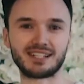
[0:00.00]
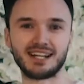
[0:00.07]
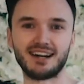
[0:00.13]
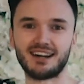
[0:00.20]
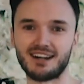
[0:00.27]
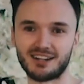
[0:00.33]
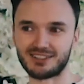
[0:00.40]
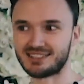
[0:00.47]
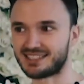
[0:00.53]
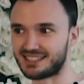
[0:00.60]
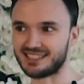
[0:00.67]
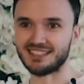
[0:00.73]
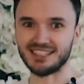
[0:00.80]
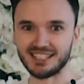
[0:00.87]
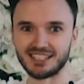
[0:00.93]
of a car and
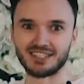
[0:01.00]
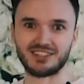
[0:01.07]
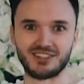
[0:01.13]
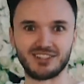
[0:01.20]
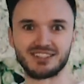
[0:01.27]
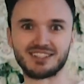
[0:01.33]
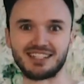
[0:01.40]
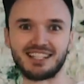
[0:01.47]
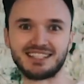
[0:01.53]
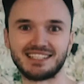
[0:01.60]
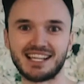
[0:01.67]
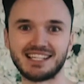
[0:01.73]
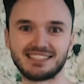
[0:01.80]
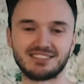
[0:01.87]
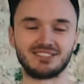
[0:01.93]
they, you know, they
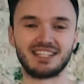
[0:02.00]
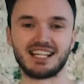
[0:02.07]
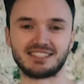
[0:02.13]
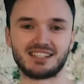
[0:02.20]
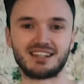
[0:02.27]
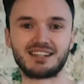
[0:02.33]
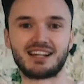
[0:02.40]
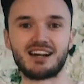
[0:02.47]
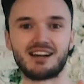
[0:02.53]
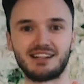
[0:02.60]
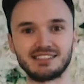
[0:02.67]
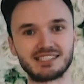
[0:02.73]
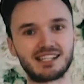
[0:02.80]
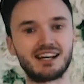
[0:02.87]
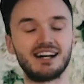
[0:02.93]
dance on the outside of the car
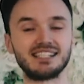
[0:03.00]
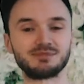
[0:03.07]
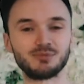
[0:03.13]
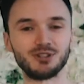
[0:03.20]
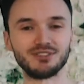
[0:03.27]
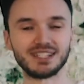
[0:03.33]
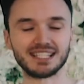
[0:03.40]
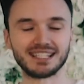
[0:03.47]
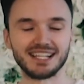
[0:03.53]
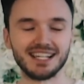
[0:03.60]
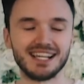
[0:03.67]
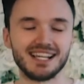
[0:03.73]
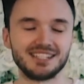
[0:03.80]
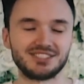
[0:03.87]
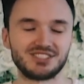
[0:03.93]
as the car's moving.
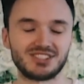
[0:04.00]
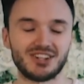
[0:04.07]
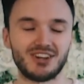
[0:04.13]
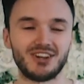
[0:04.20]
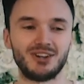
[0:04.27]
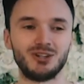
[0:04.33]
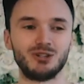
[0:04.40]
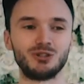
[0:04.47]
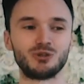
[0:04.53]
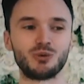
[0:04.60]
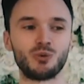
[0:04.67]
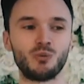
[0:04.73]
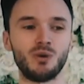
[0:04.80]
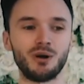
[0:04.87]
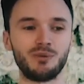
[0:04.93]
So
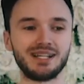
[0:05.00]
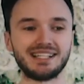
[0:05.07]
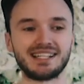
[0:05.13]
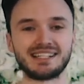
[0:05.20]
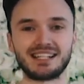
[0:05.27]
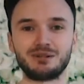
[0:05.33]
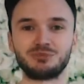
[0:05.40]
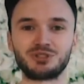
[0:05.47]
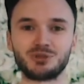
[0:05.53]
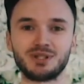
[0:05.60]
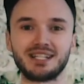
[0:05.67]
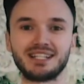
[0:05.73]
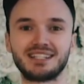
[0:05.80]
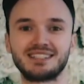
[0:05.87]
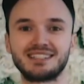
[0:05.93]
what we ended up
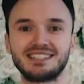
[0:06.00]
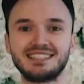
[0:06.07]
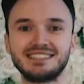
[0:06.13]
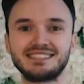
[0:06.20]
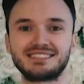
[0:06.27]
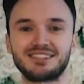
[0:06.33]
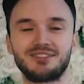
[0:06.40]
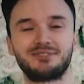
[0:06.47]
doing is,